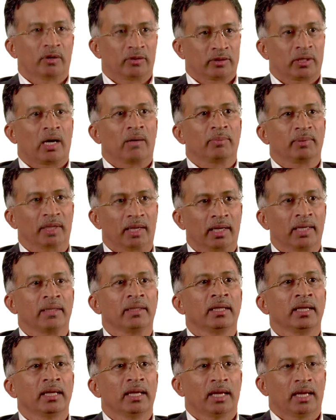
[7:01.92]
our top
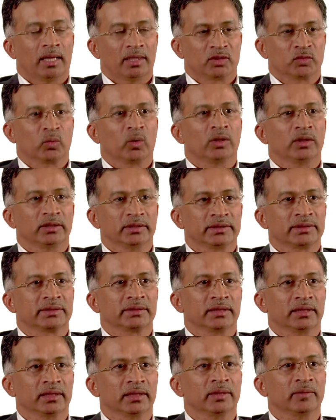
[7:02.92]
line as well
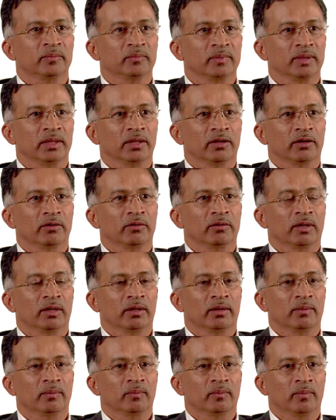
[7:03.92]
as um, you know
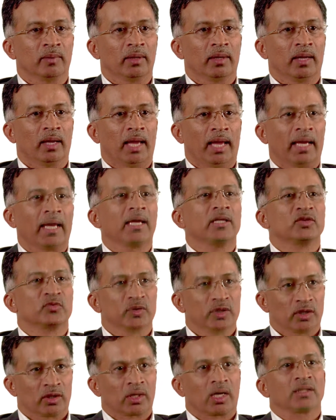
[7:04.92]
um, engage
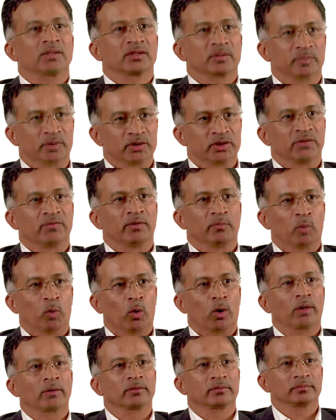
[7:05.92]
with our customers even
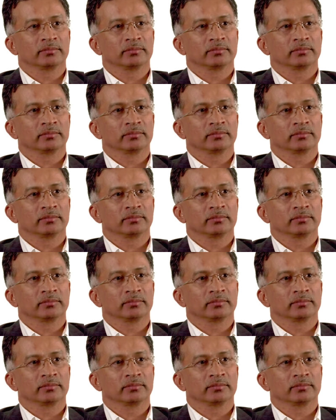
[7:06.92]
more.